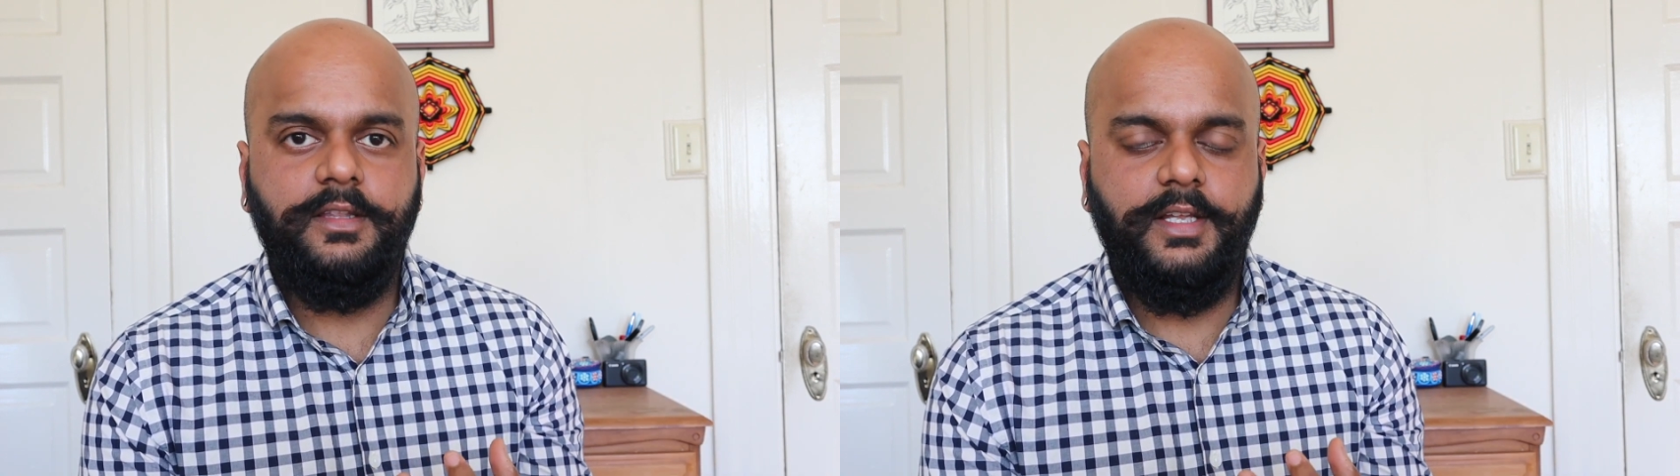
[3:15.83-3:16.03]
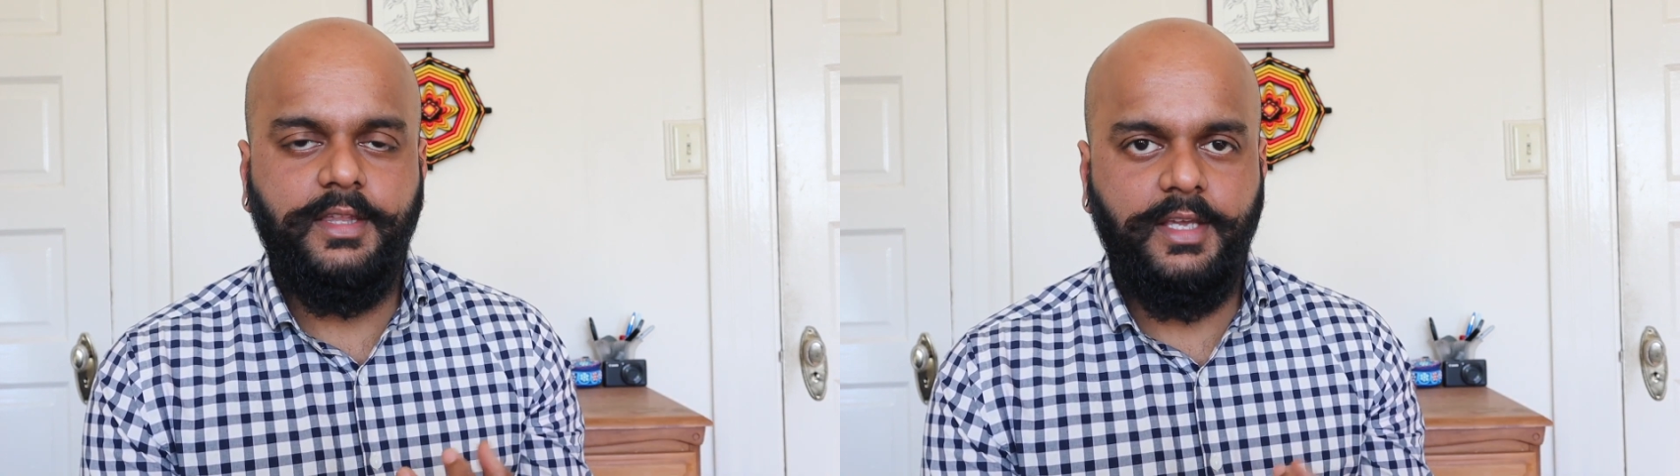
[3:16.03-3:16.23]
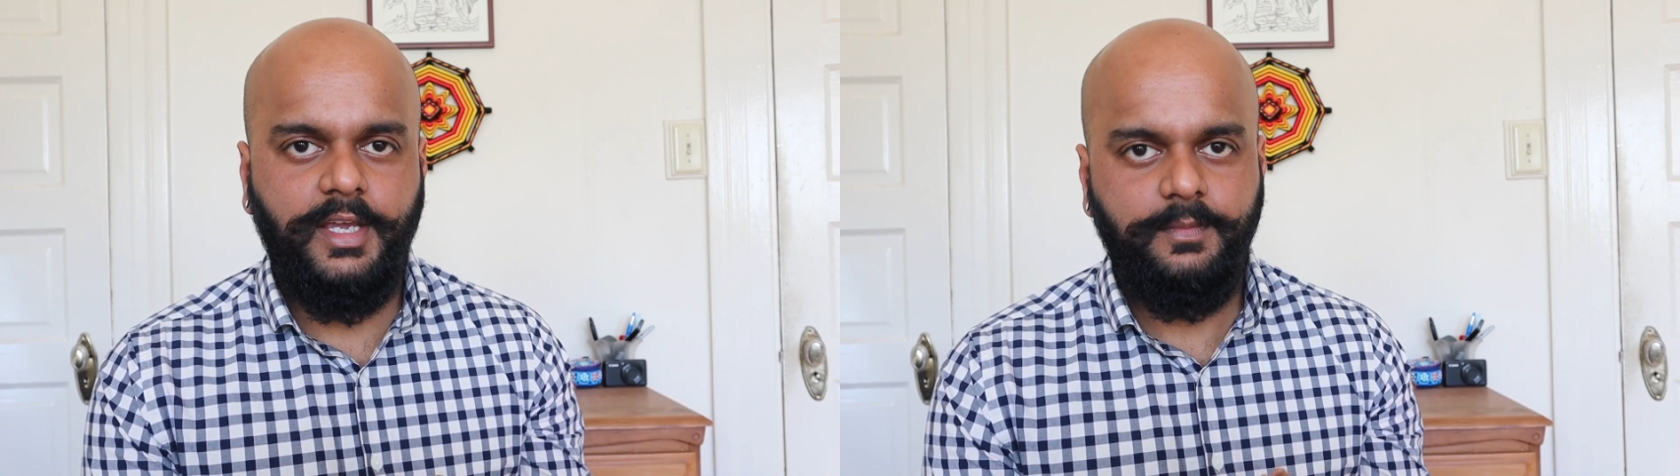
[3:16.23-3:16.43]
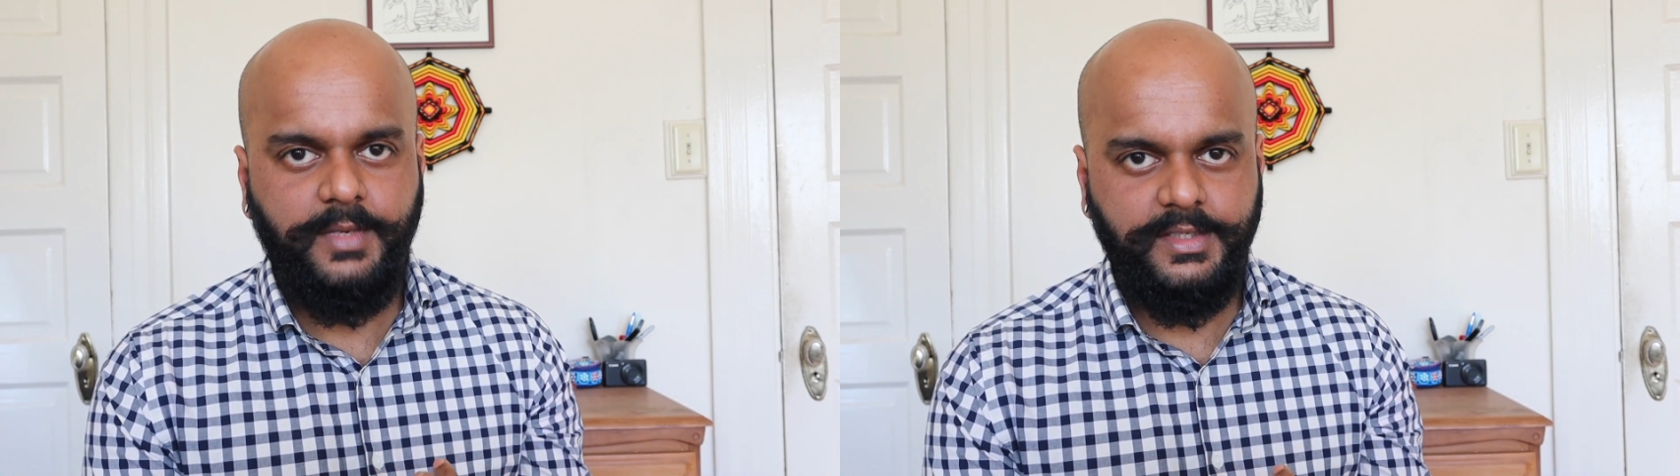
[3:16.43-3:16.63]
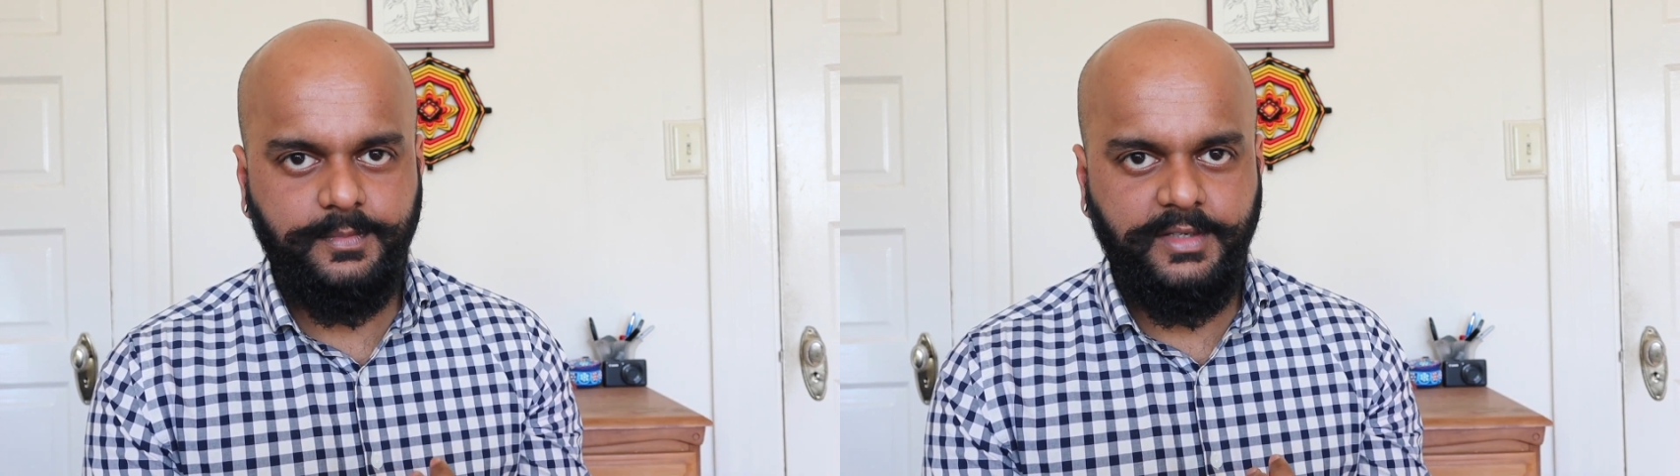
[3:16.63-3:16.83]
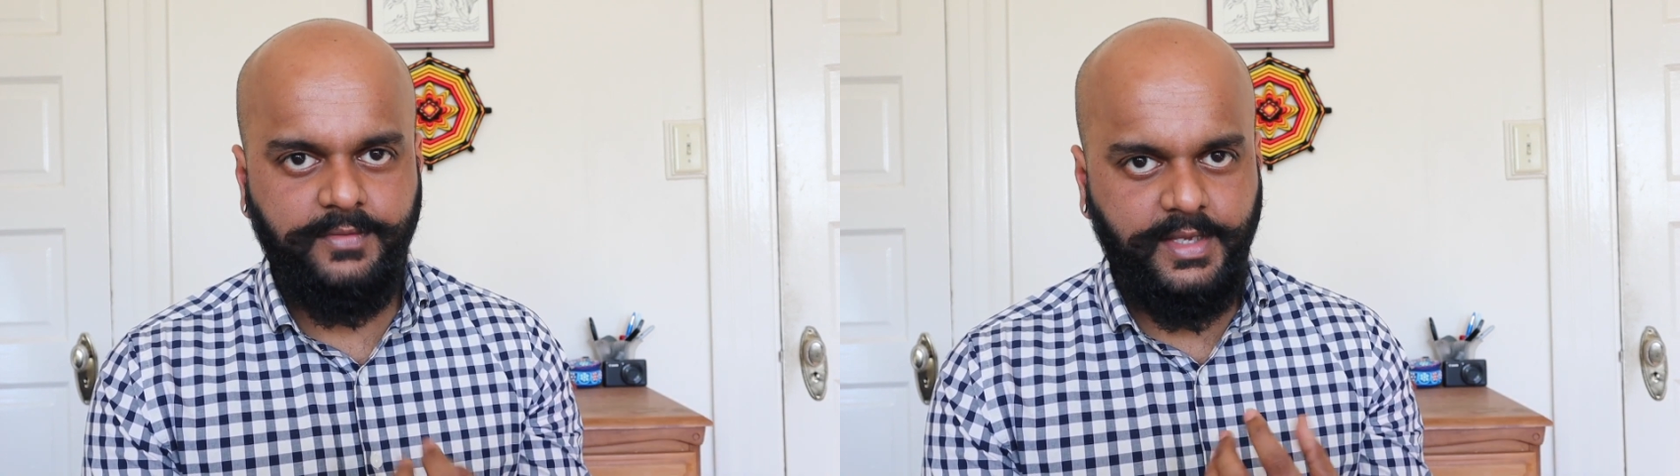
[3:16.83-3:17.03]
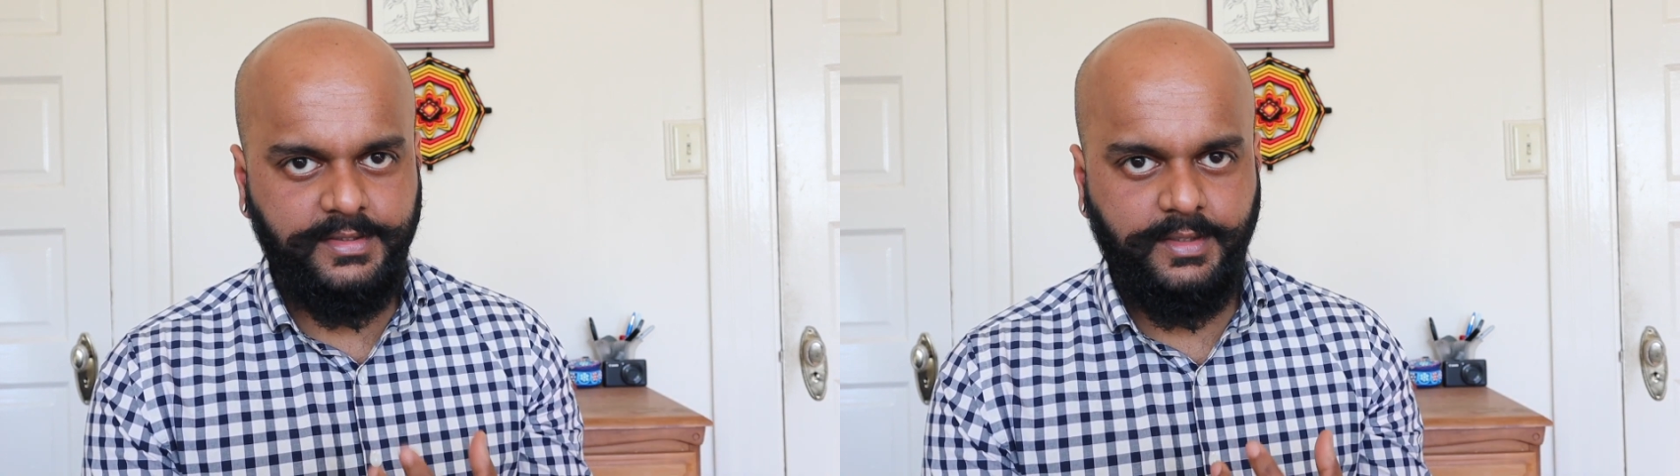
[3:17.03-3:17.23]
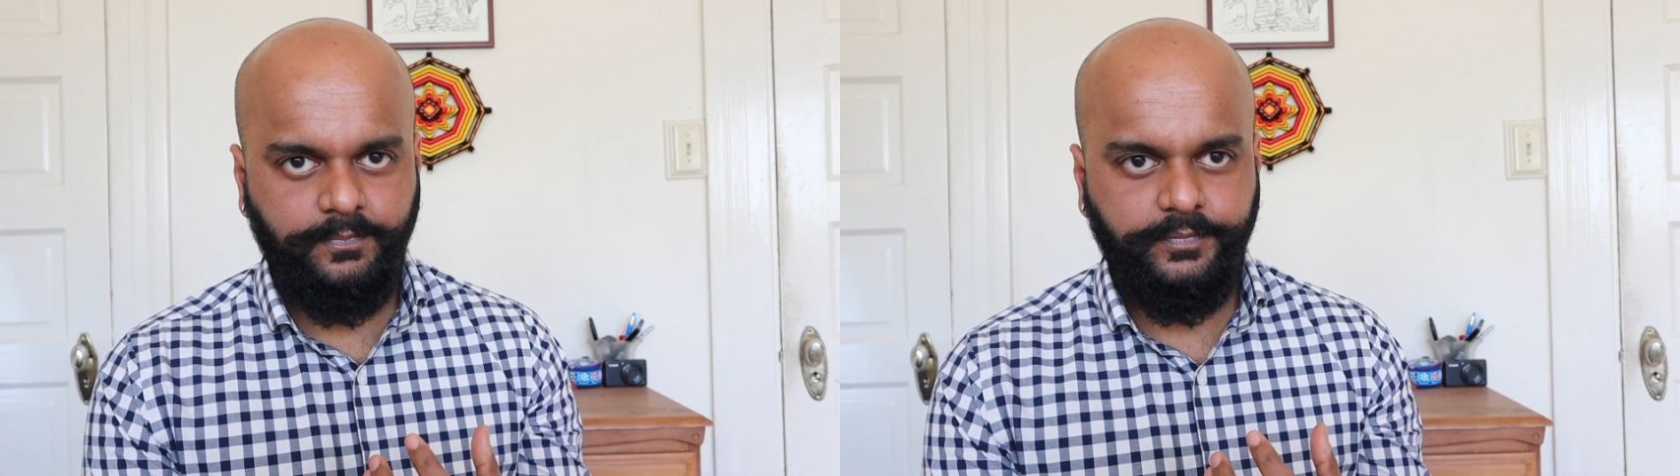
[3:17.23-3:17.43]
that the kid must be
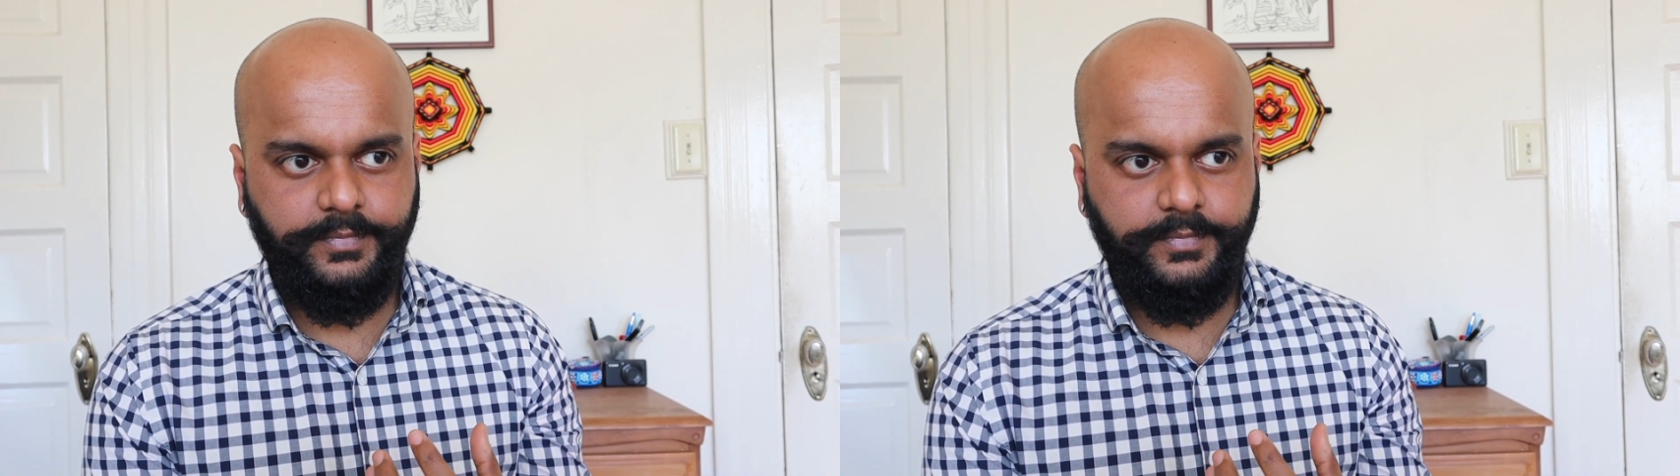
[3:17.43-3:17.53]
facing.